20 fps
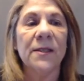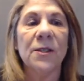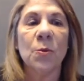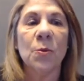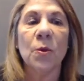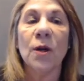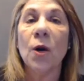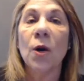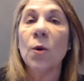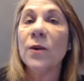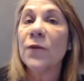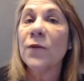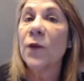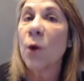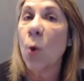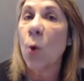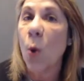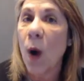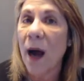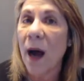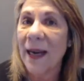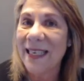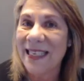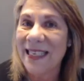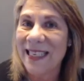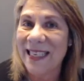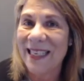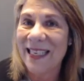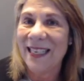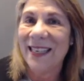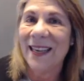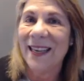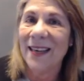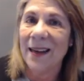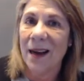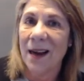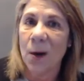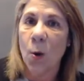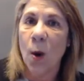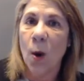So we're going for quantity and
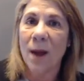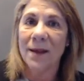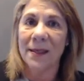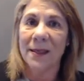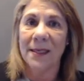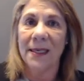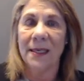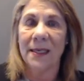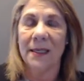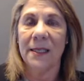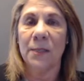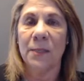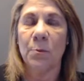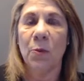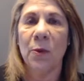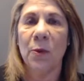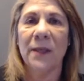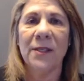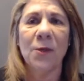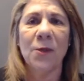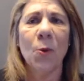not quality at this point.